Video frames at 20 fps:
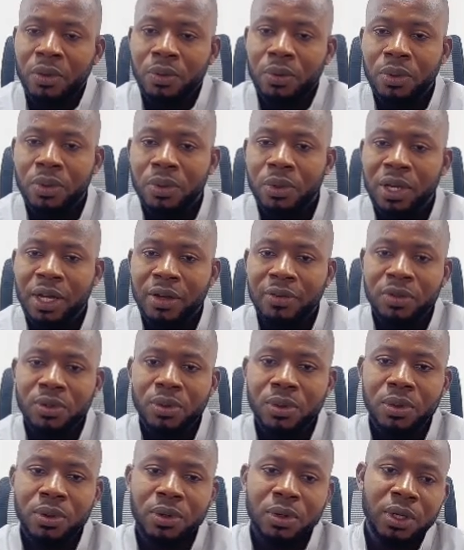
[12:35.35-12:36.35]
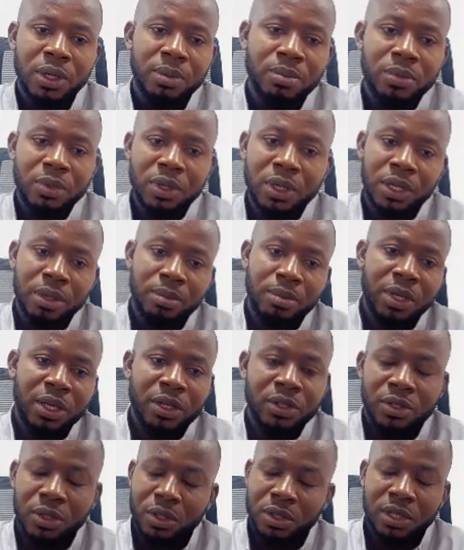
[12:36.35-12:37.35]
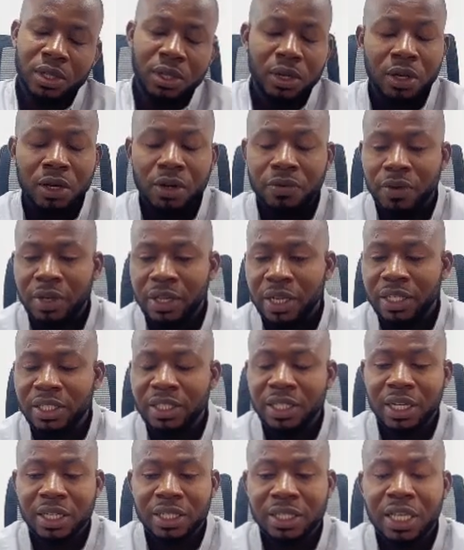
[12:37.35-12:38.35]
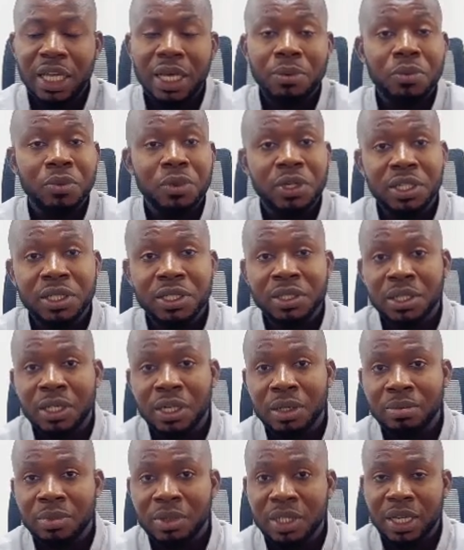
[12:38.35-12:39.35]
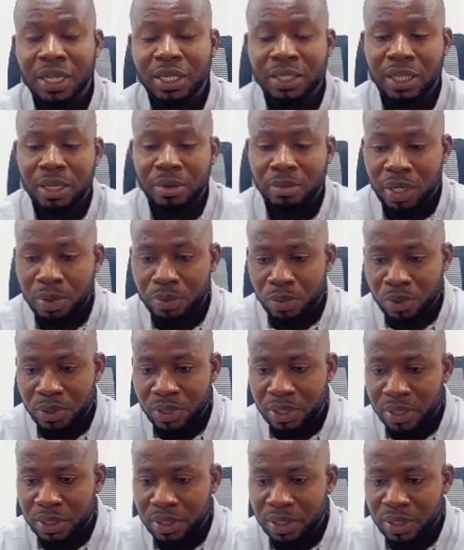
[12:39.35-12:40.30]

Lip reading: We don't have to exhaust a lot of energy and time in the assembly process.